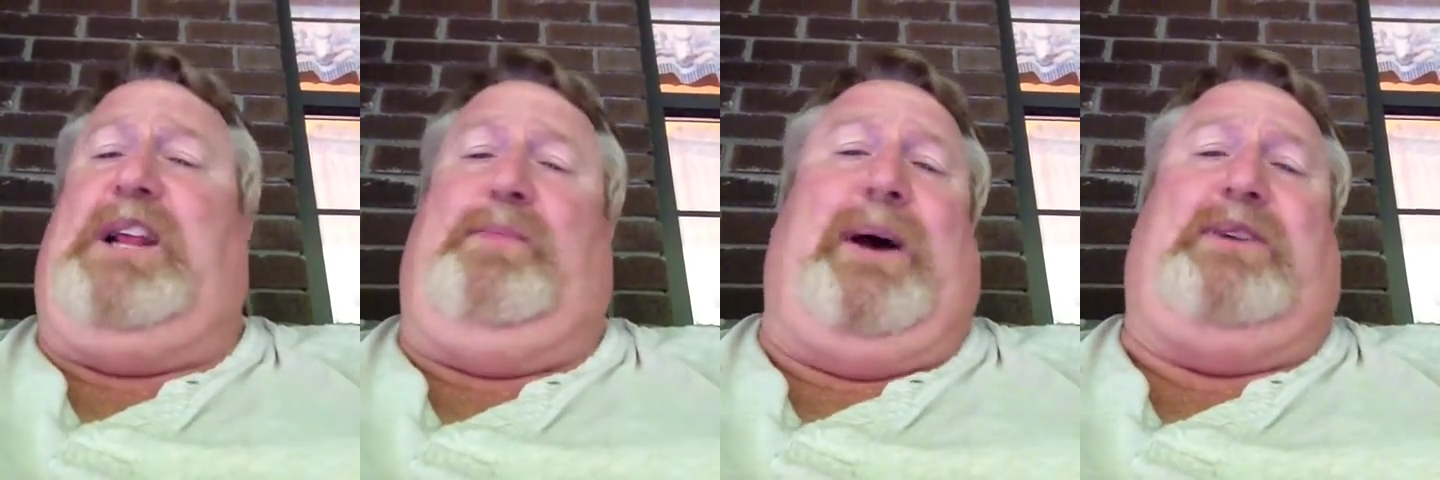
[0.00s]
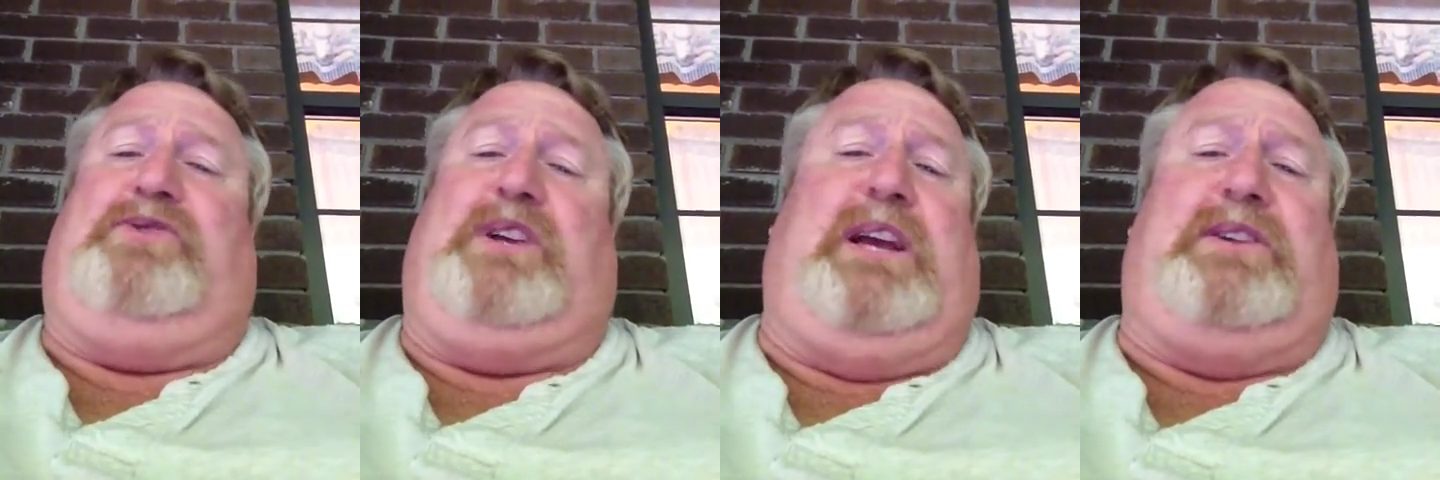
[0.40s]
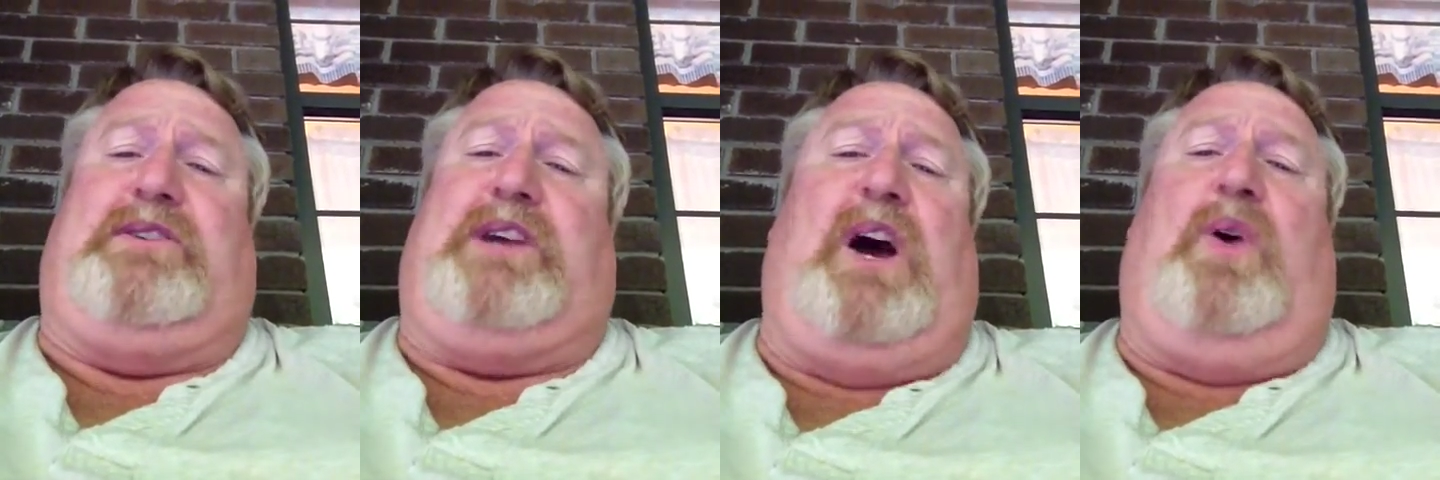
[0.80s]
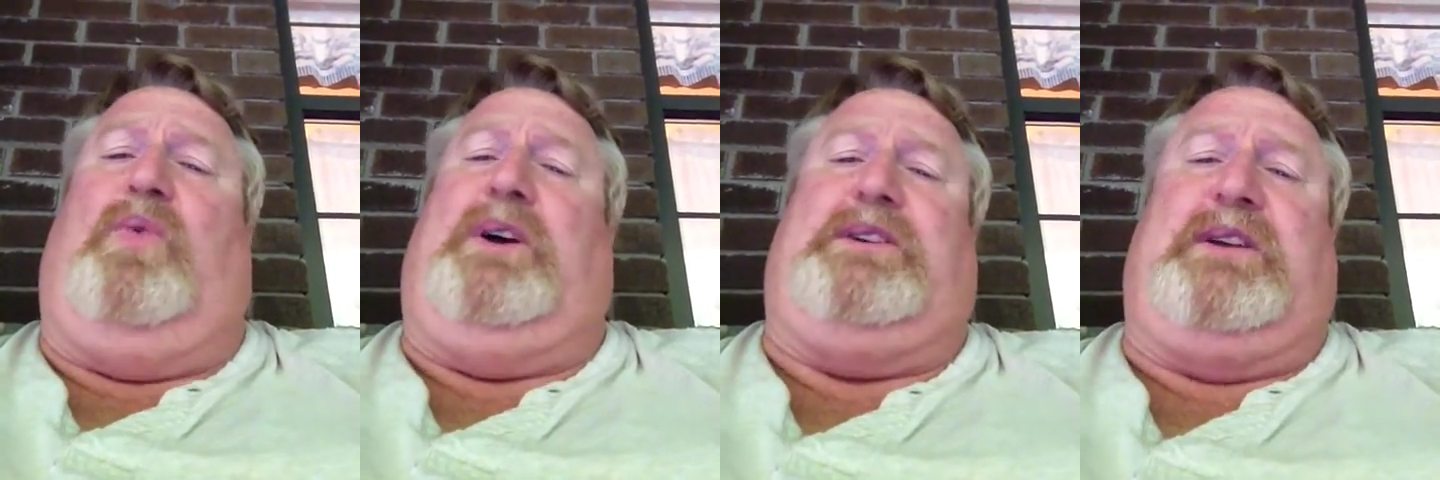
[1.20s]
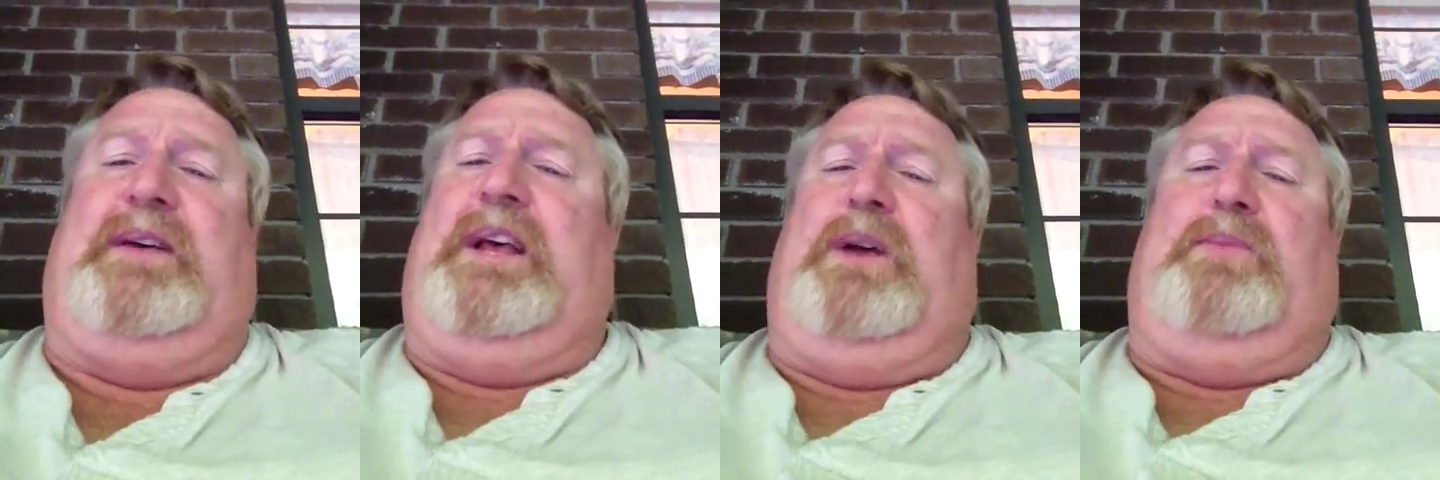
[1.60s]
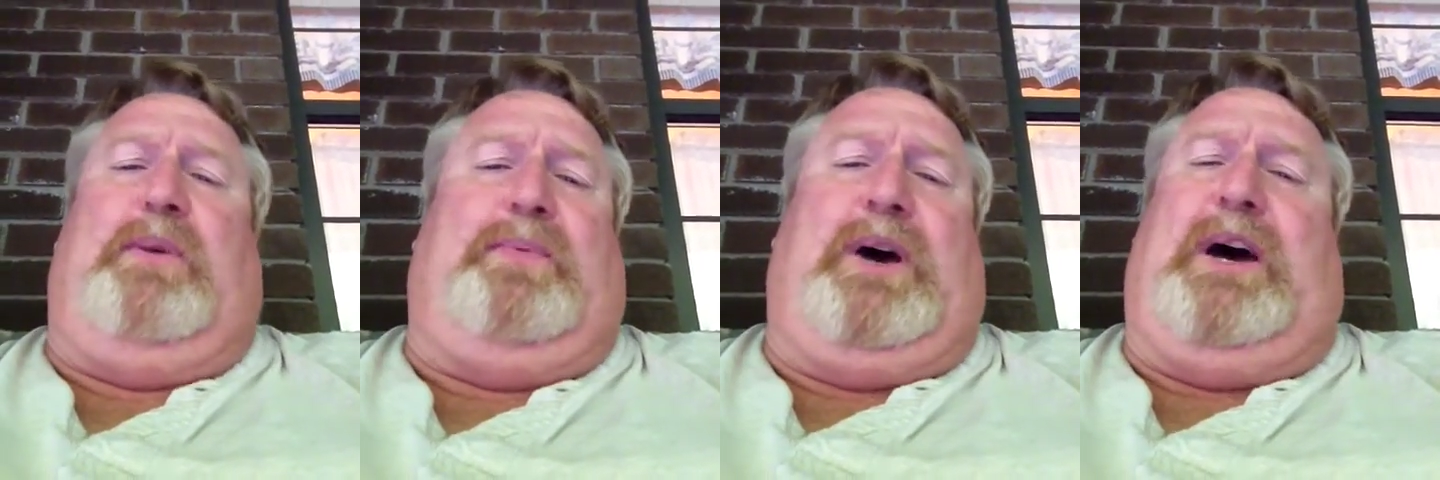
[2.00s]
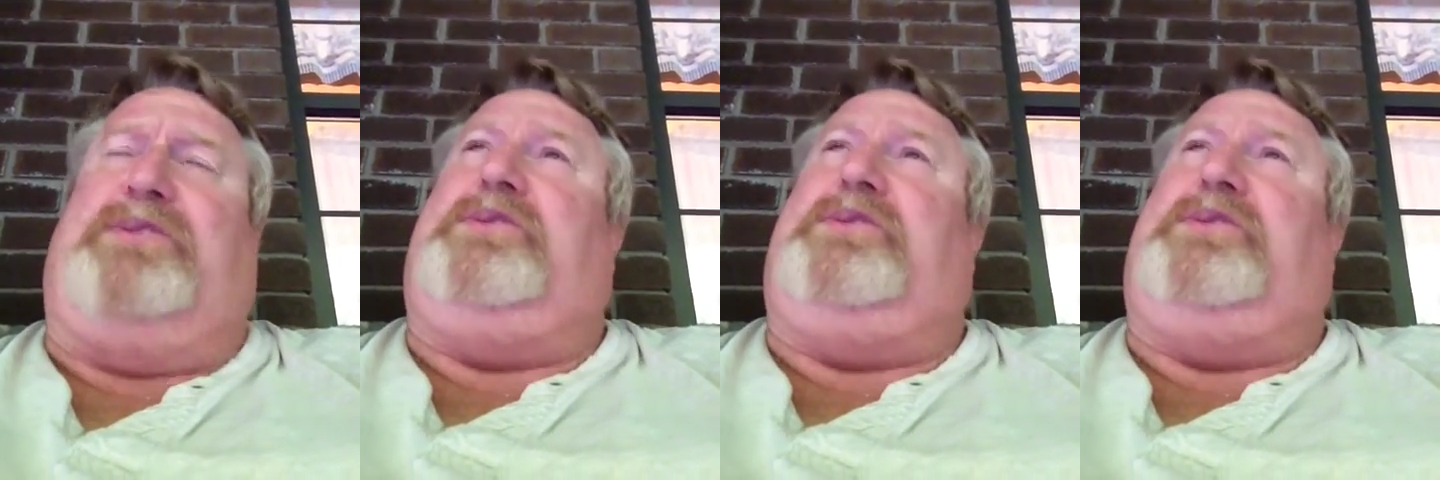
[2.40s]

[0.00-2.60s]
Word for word: about Jesus always. But, brothers and